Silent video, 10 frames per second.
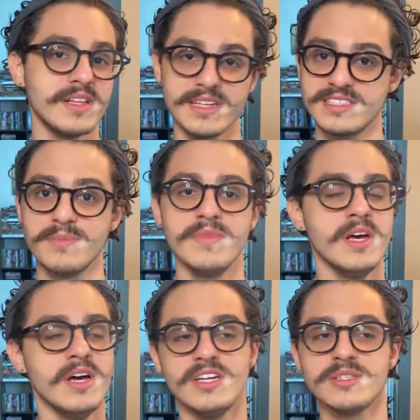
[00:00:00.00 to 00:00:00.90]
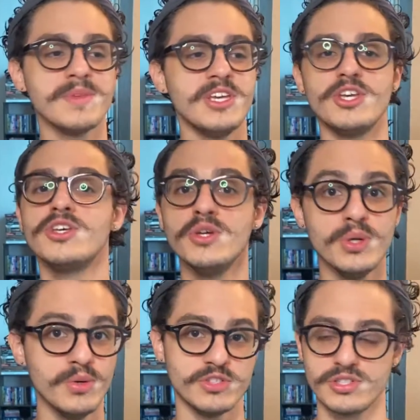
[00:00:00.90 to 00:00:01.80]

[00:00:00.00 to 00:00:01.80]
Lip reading: like something huge,